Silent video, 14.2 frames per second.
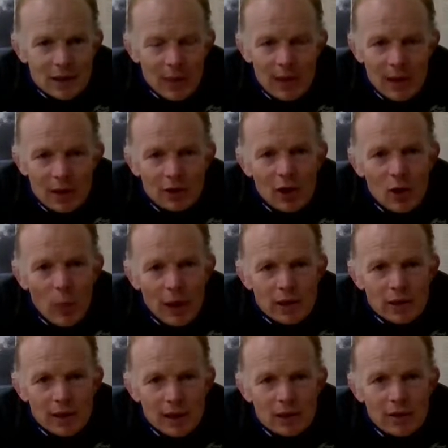So we're literally
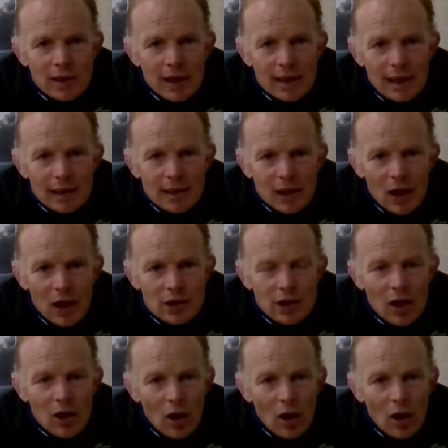wedged into the Atlantic Ocean,